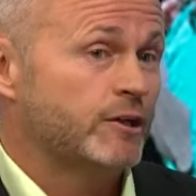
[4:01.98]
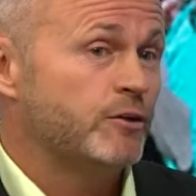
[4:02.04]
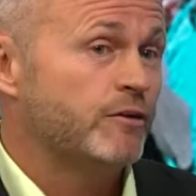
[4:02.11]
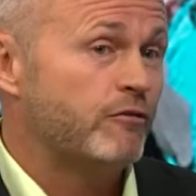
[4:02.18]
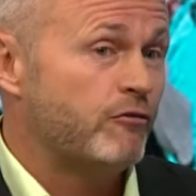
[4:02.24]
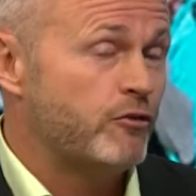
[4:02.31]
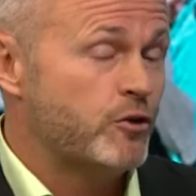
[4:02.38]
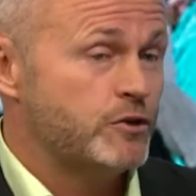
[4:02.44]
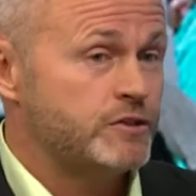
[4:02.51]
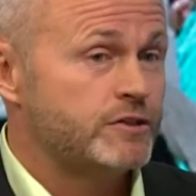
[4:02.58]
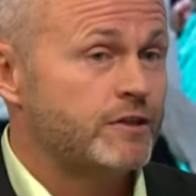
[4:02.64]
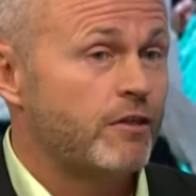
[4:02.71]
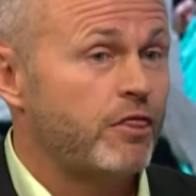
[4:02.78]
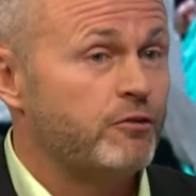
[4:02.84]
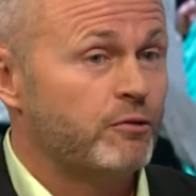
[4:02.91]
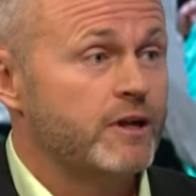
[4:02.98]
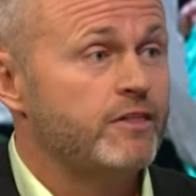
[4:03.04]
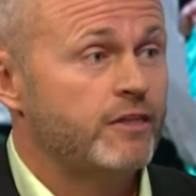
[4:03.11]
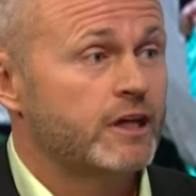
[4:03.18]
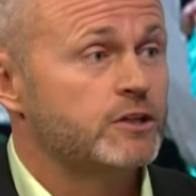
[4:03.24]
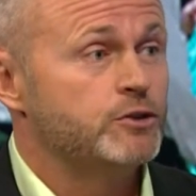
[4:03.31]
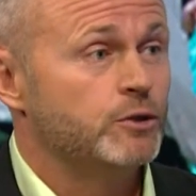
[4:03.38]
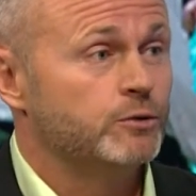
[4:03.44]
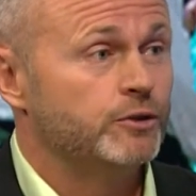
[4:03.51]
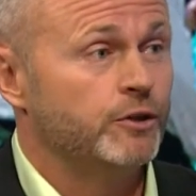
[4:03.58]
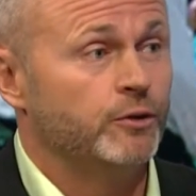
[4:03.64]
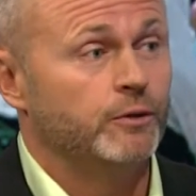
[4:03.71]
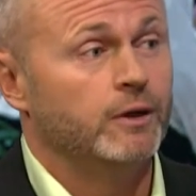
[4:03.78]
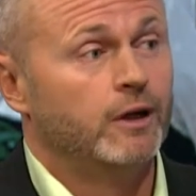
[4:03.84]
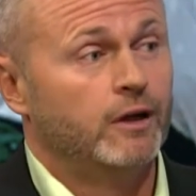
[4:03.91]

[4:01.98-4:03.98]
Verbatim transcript: you the first three things you'll do.